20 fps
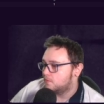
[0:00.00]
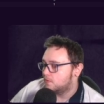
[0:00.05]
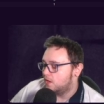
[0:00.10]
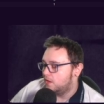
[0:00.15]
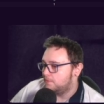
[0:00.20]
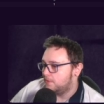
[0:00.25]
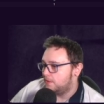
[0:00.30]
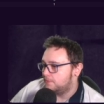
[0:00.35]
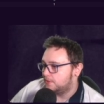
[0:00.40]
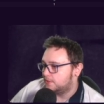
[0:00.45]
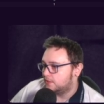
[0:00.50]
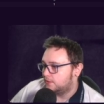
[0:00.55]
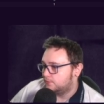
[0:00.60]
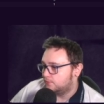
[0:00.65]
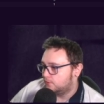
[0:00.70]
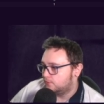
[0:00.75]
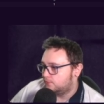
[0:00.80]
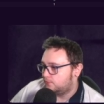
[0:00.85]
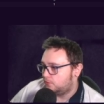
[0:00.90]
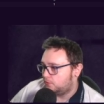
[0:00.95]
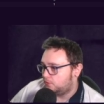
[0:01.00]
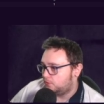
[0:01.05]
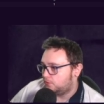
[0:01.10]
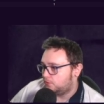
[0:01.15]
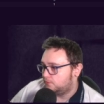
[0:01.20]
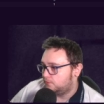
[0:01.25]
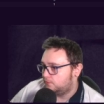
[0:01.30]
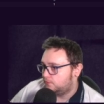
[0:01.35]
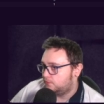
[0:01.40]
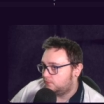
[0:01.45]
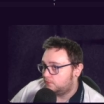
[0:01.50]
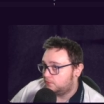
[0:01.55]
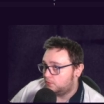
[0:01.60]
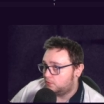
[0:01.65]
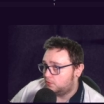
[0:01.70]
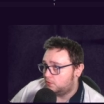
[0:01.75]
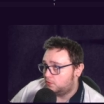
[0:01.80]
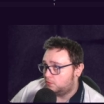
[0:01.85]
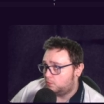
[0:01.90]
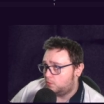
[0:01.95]
It might be time for a 4
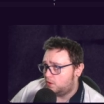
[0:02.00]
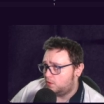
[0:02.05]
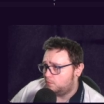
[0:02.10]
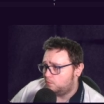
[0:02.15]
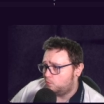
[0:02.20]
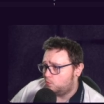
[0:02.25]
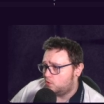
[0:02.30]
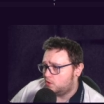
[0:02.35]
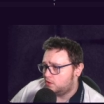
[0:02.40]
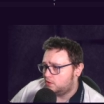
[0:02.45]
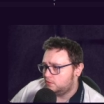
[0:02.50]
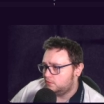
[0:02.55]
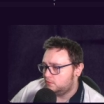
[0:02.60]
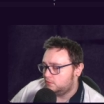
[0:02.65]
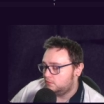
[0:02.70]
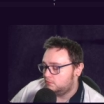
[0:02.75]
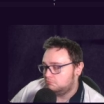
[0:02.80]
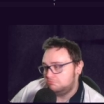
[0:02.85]
4 1 1